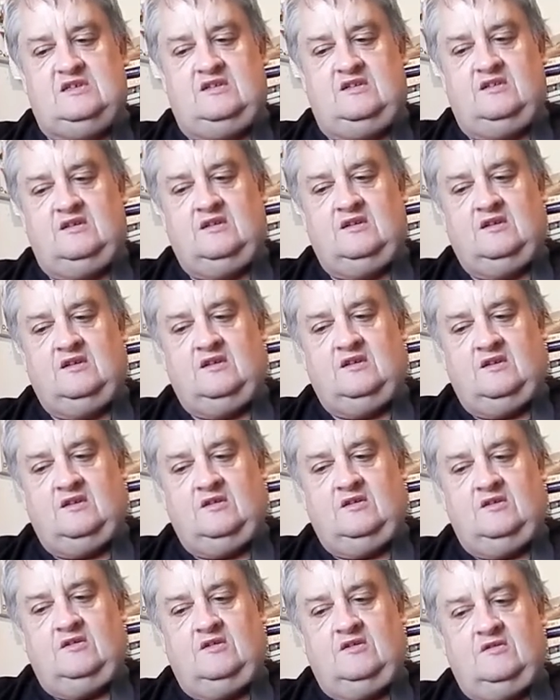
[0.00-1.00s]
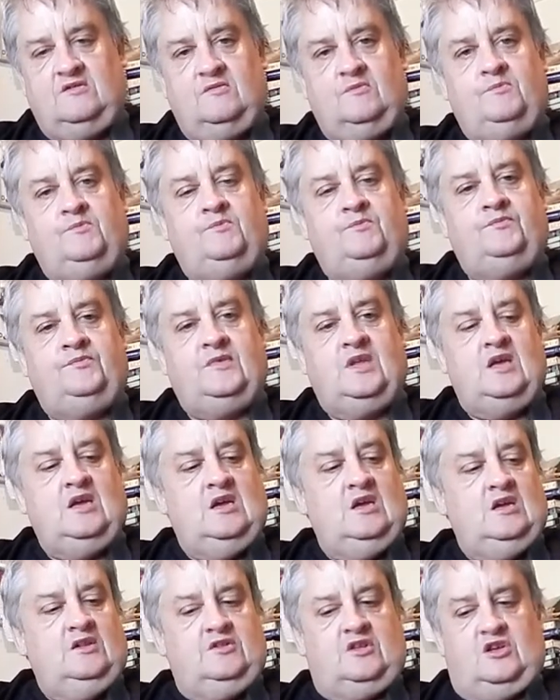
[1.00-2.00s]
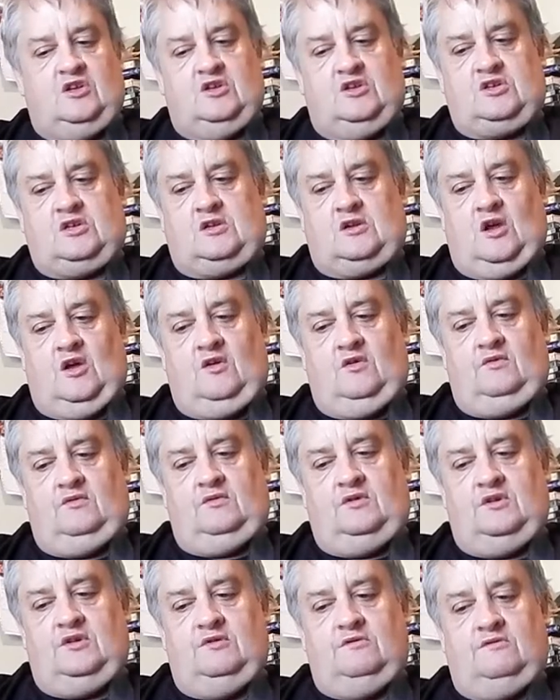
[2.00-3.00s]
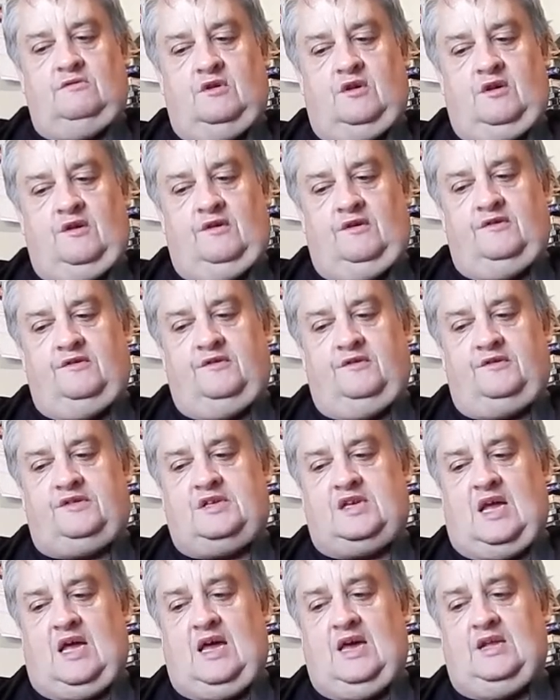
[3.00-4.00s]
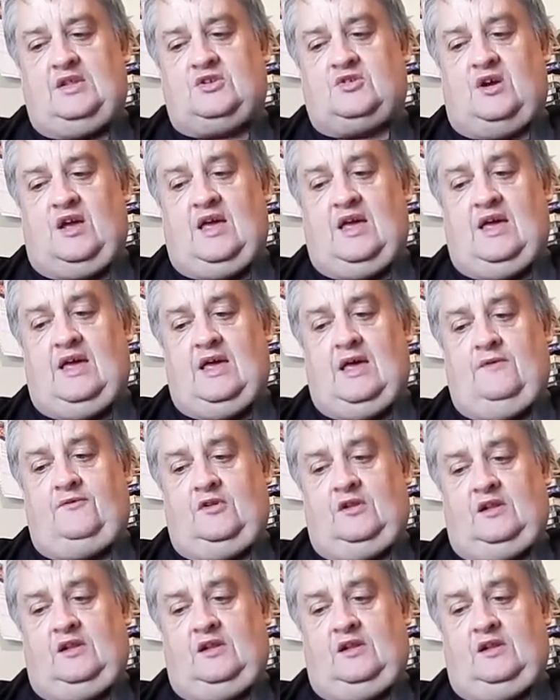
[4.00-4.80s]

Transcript: and day. These lonely roads I travel.